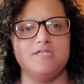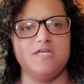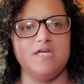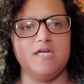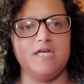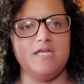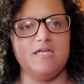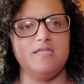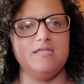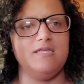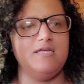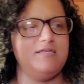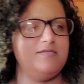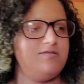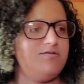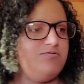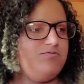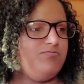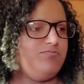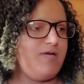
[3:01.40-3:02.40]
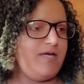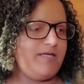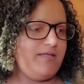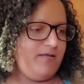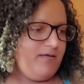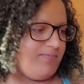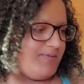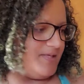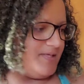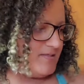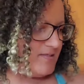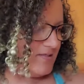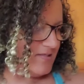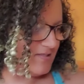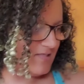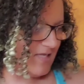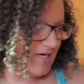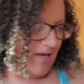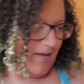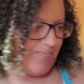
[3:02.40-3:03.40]
chicken and then two regular pieces
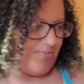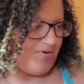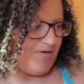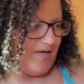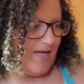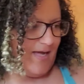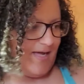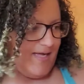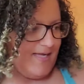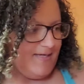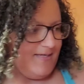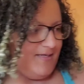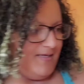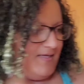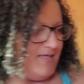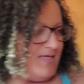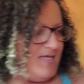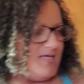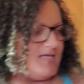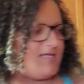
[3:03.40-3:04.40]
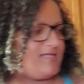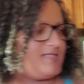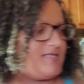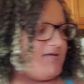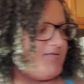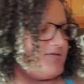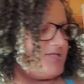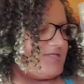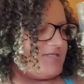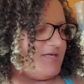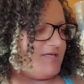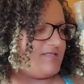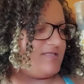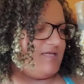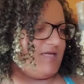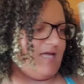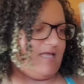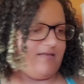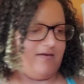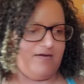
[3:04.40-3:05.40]
that I put on because they were stuck
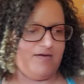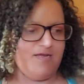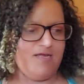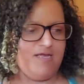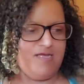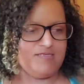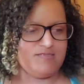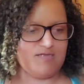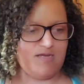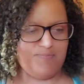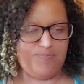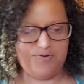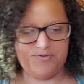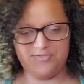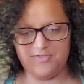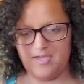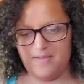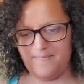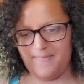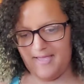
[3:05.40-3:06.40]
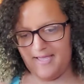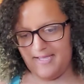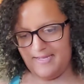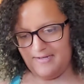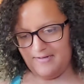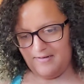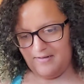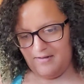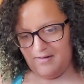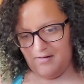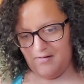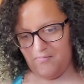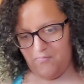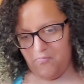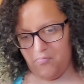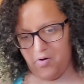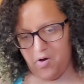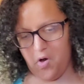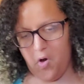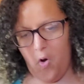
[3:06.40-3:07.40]
together. So I put them
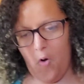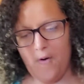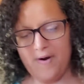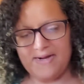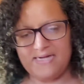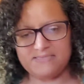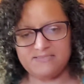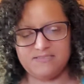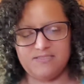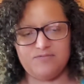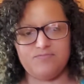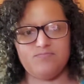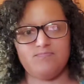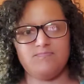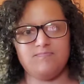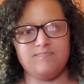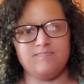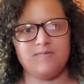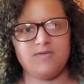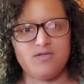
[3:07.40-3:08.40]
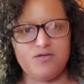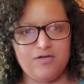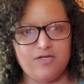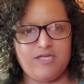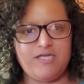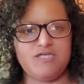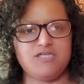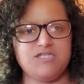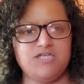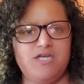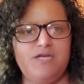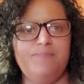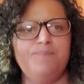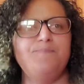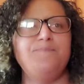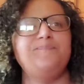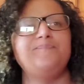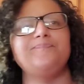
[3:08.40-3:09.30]
on the cookie sheet.